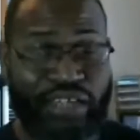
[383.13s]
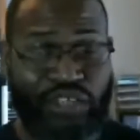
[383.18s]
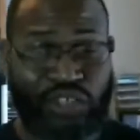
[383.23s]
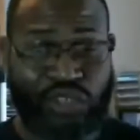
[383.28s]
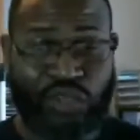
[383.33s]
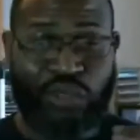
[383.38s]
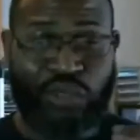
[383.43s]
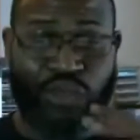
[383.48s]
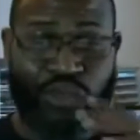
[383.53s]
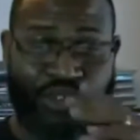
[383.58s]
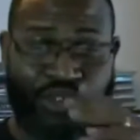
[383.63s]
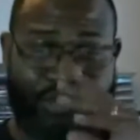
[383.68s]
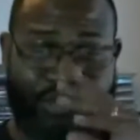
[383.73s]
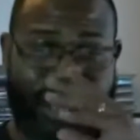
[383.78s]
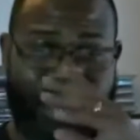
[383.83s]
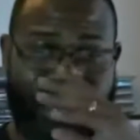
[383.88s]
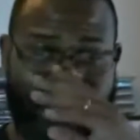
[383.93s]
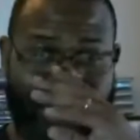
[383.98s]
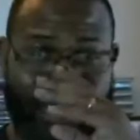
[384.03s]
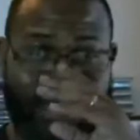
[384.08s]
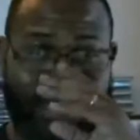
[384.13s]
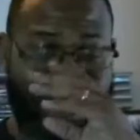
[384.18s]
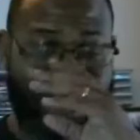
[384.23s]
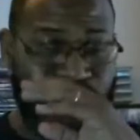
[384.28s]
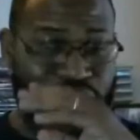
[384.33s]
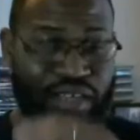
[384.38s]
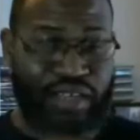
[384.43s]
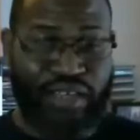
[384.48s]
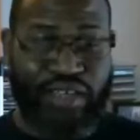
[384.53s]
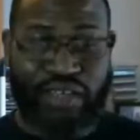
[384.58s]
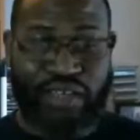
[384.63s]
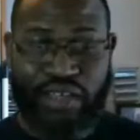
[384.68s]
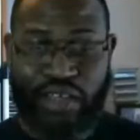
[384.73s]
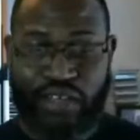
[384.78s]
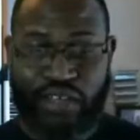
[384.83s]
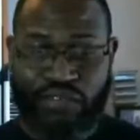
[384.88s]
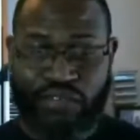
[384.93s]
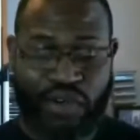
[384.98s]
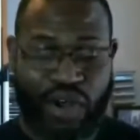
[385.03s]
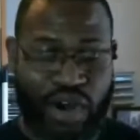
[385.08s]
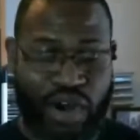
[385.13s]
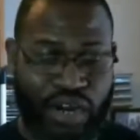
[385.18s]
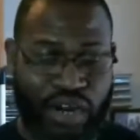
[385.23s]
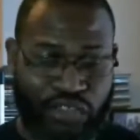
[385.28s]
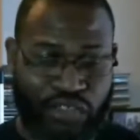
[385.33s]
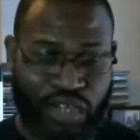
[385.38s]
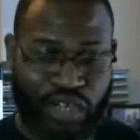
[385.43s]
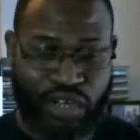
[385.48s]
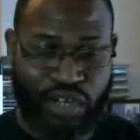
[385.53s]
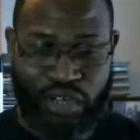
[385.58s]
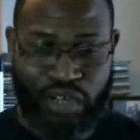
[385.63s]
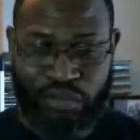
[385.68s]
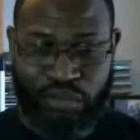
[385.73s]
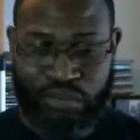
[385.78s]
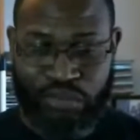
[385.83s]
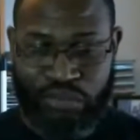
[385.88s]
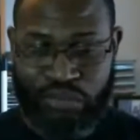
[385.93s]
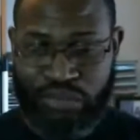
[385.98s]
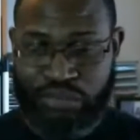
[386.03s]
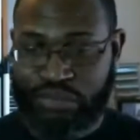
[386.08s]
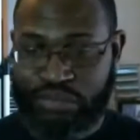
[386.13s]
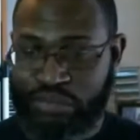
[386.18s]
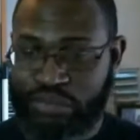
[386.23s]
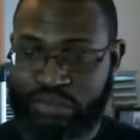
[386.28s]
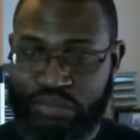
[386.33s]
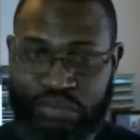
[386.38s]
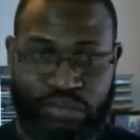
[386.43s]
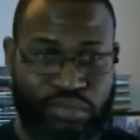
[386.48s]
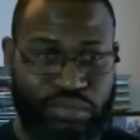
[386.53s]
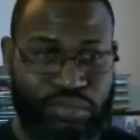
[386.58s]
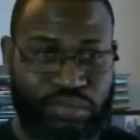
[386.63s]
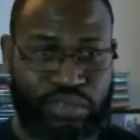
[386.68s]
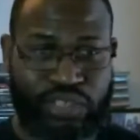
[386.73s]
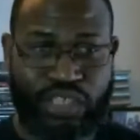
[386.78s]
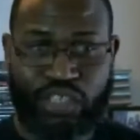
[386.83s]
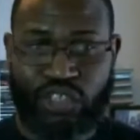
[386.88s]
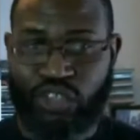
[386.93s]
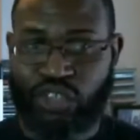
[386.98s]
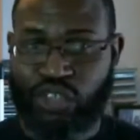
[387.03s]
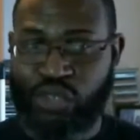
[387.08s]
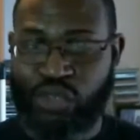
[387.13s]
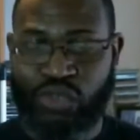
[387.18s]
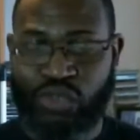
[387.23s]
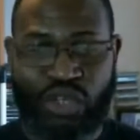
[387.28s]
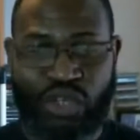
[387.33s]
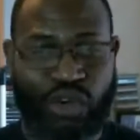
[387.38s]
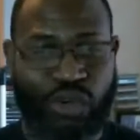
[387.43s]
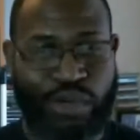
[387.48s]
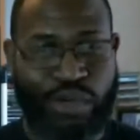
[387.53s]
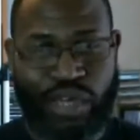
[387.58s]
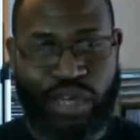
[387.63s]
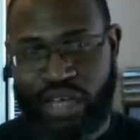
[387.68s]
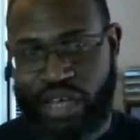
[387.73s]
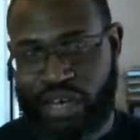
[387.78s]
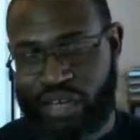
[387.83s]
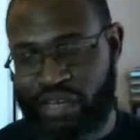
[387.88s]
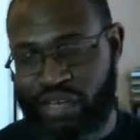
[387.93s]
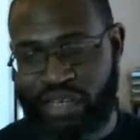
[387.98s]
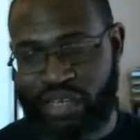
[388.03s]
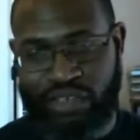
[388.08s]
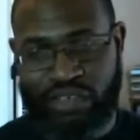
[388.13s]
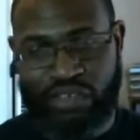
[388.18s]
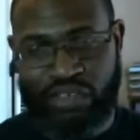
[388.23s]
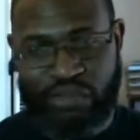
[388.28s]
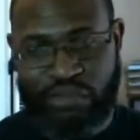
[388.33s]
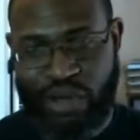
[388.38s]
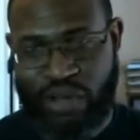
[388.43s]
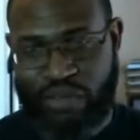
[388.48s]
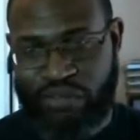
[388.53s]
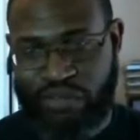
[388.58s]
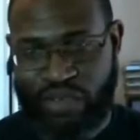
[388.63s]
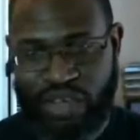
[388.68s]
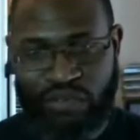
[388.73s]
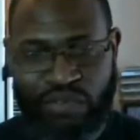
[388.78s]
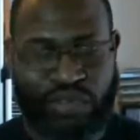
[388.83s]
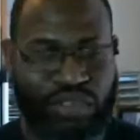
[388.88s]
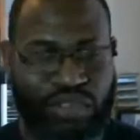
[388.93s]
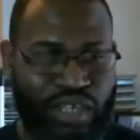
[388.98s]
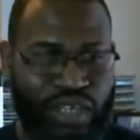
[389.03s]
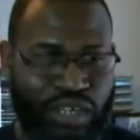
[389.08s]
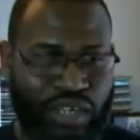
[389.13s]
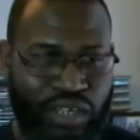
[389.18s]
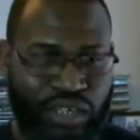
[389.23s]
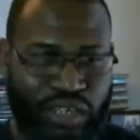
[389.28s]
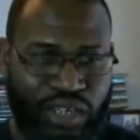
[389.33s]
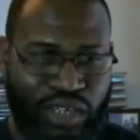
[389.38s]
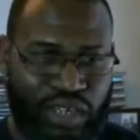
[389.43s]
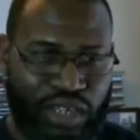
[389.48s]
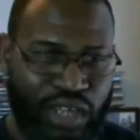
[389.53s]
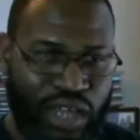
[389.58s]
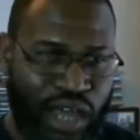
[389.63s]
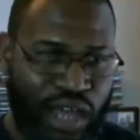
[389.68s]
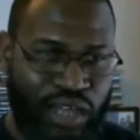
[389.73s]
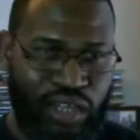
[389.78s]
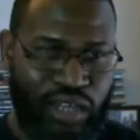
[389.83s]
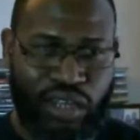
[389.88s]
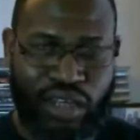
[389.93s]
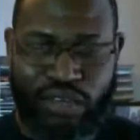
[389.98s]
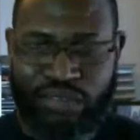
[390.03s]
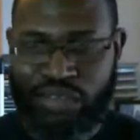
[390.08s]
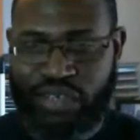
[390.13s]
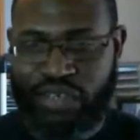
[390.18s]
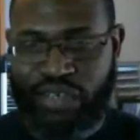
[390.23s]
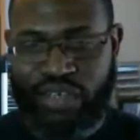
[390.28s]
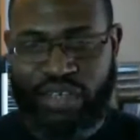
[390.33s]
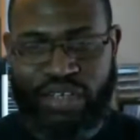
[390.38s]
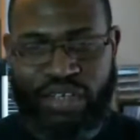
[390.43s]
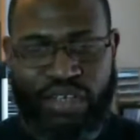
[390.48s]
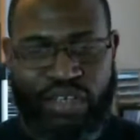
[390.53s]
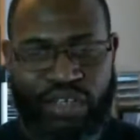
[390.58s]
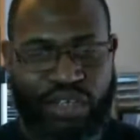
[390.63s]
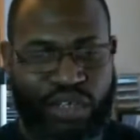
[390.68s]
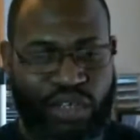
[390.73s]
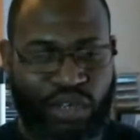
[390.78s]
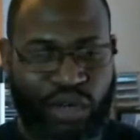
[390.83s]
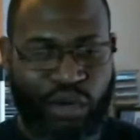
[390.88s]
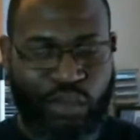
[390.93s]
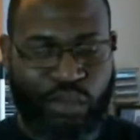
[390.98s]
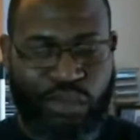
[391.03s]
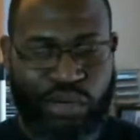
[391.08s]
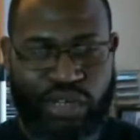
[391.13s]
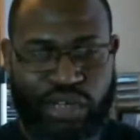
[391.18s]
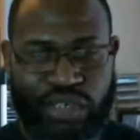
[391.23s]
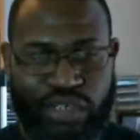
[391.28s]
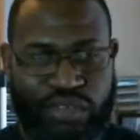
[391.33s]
shoes, man. And as far as tennis shoes, though, man, that Adidas is my favorite thing. I love it, you know. But